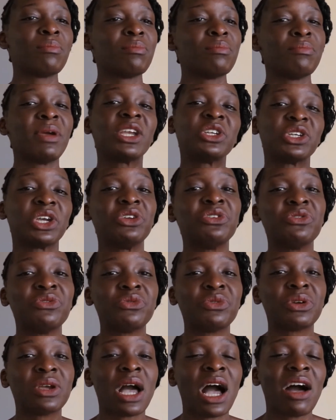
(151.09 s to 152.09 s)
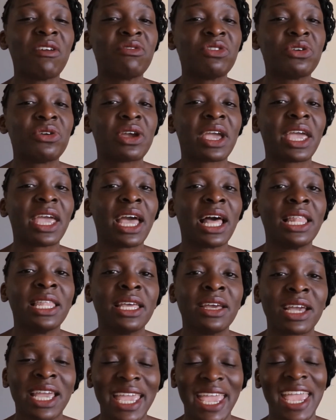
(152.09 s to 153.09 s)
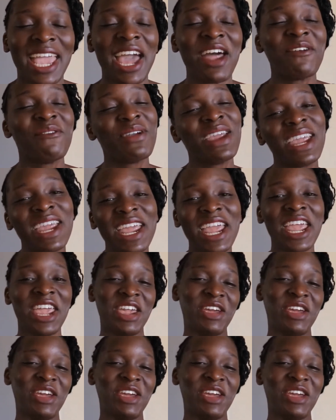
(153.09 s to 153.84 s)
make sure you have your KRA